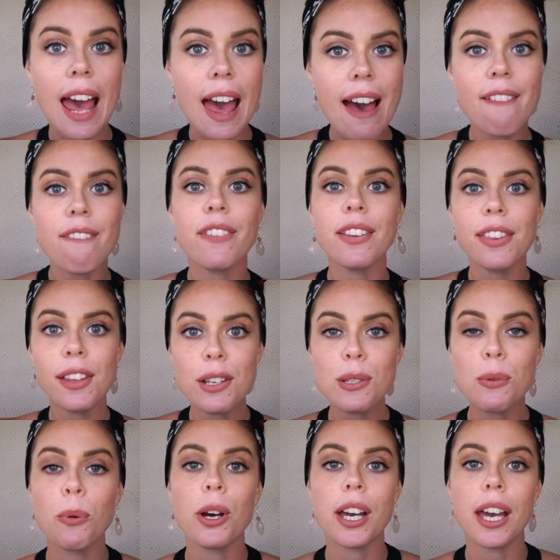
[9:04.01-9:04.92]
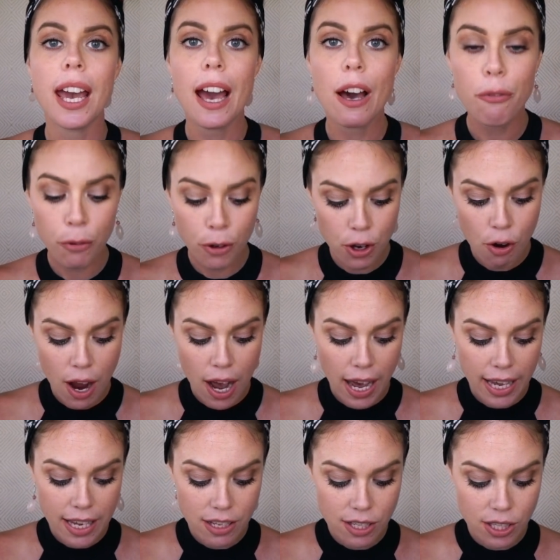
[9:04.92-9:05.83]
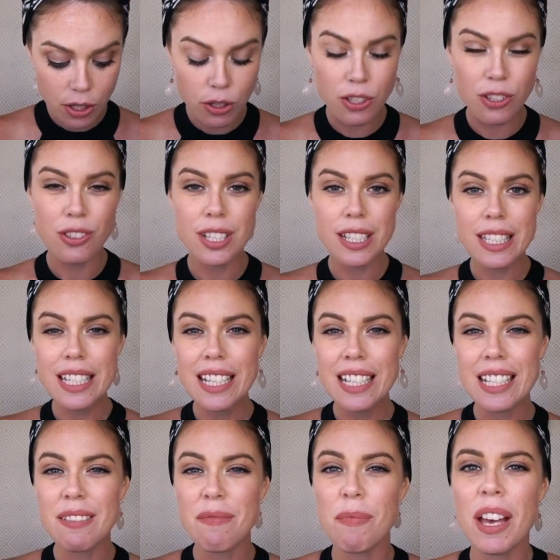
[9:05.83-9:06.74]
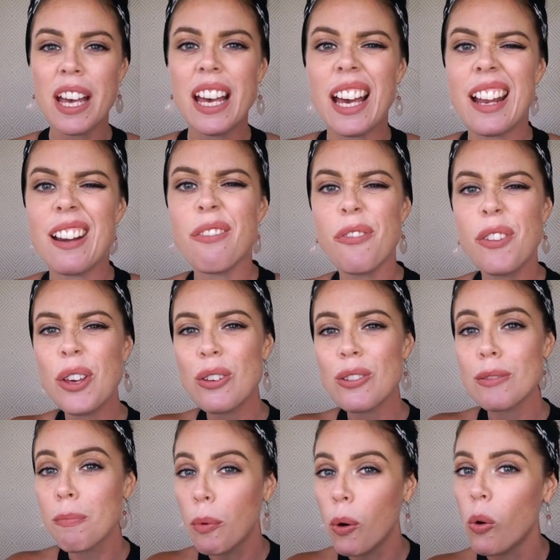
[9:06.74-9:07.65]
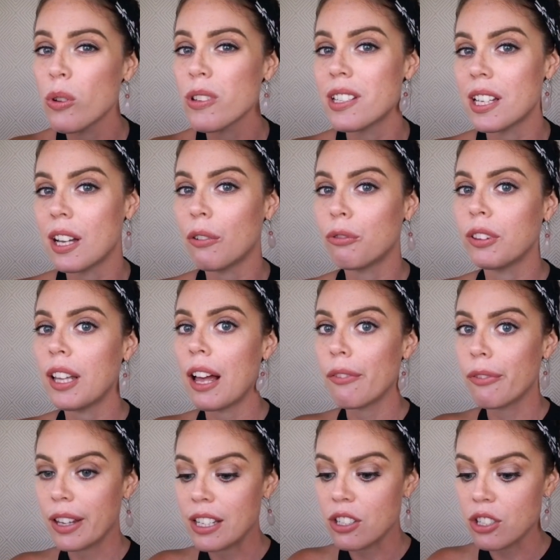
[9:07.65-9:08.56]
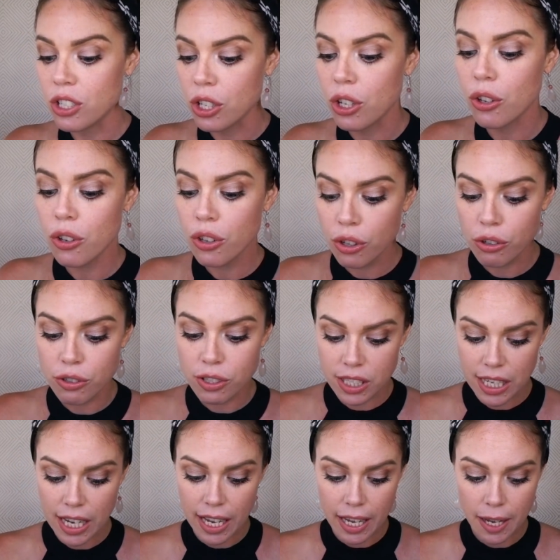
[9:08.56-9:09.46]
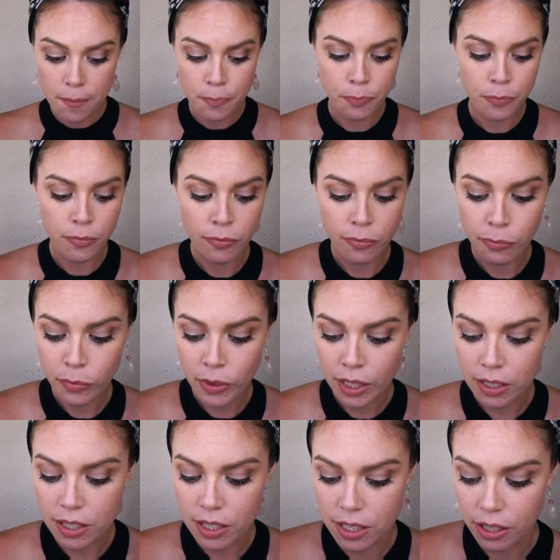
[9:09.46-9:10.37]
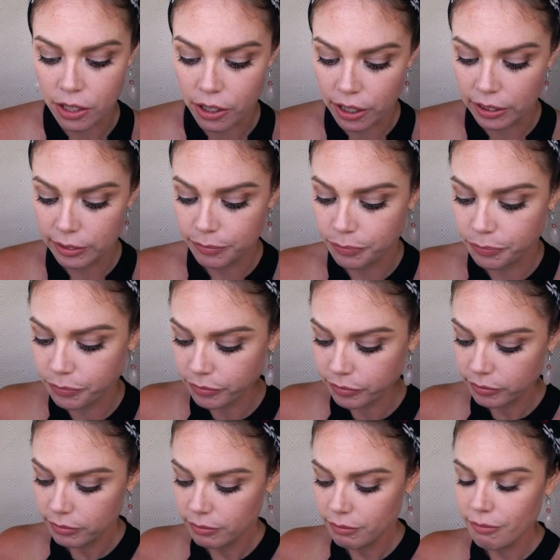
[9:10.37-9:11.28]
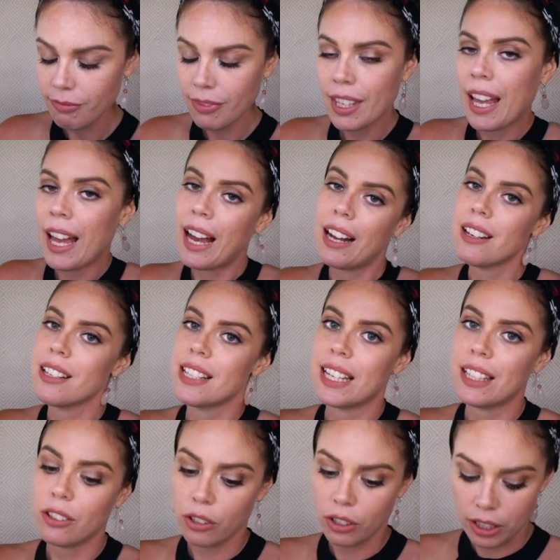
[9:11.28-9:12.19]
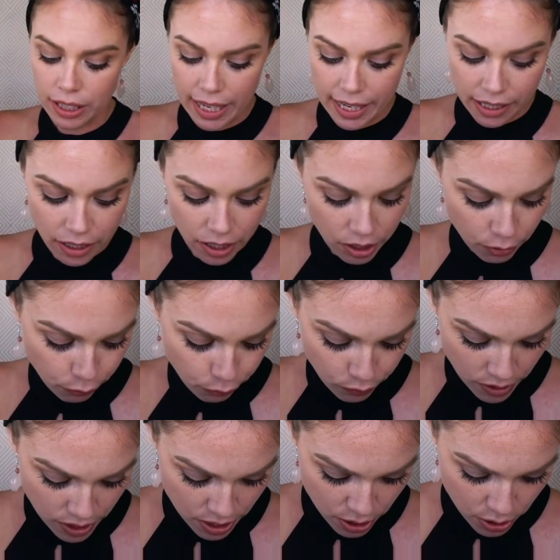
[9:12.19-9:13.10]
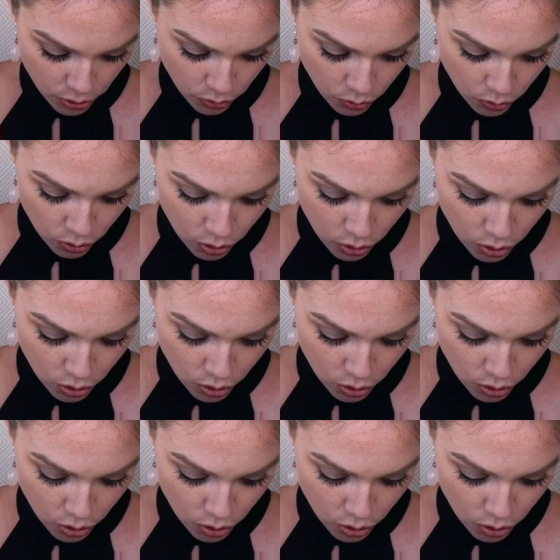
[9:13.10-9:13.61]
Everything is working out for your highest good. You just need to infuse more self-love into your day. So how does that look like for you?